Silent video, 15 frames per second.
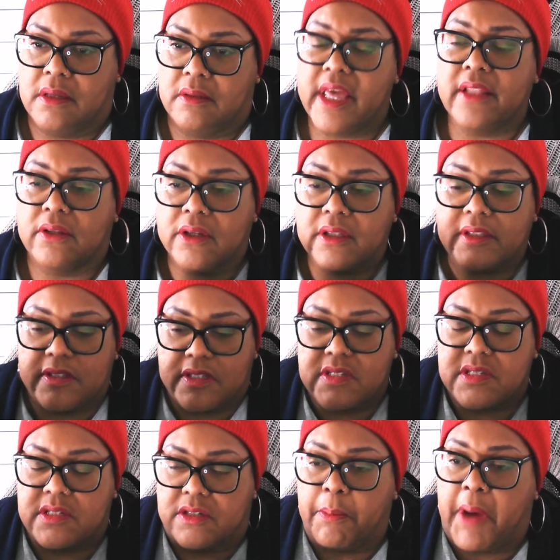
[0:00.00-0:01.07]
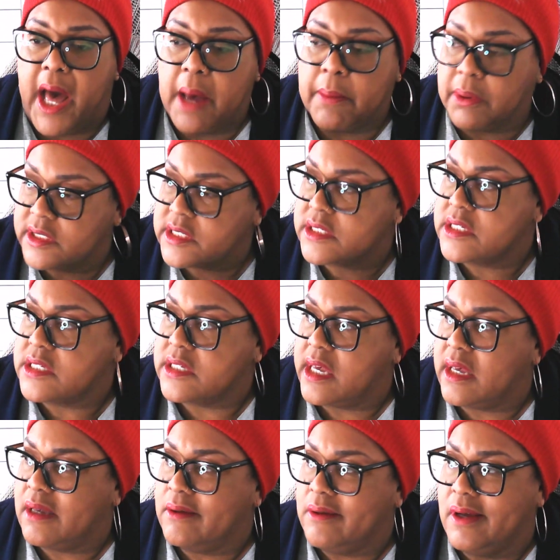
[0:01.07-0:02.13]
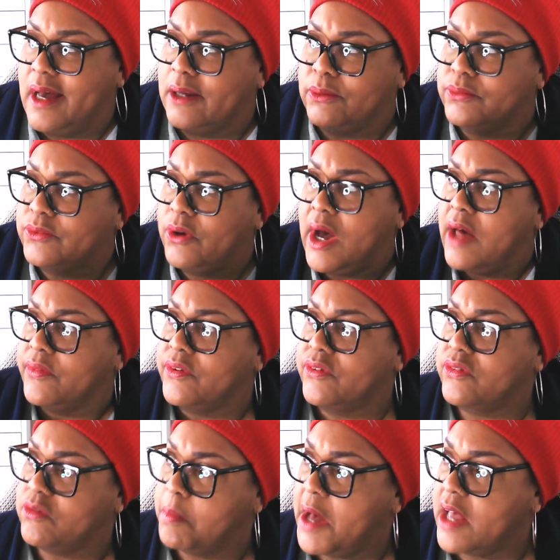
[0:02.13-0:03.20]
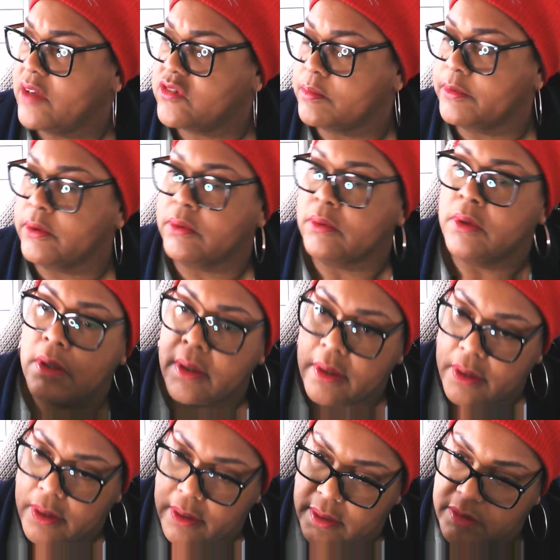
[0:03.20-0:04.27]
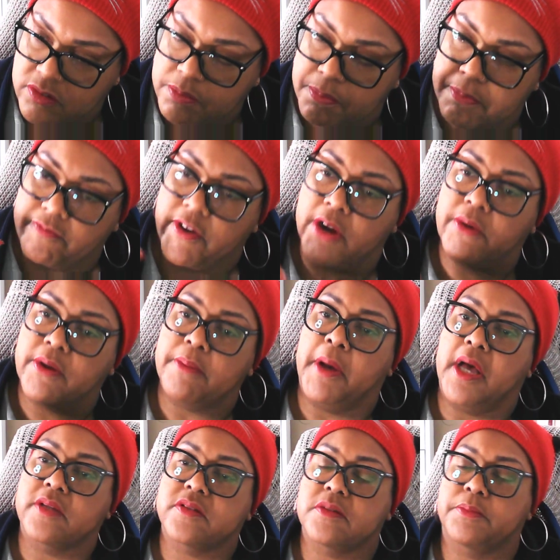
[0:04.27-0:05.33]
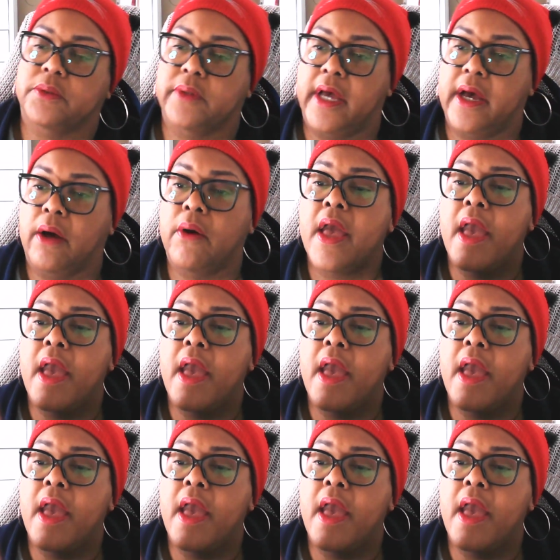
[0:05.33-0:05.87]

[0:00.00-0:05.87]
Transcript: They looked at this in the Bible as to say, I don't know how this is possible. It's very possible now.